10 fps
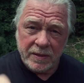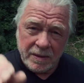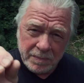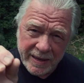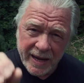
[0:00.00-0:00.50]
Then
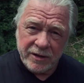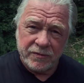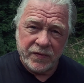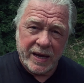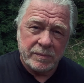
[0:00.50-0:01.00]
be kind to your
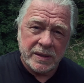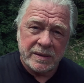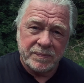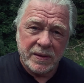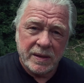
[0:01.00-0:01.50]
family.
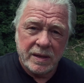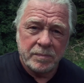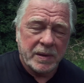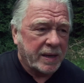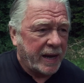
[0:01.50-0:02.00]

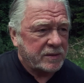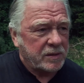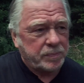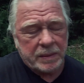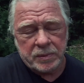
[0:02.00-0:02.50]
Be kind to the
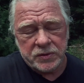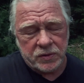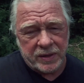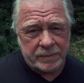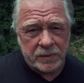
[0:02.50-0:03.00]
people in your
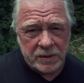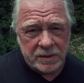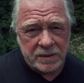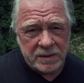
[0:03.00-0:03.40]
neighborhood.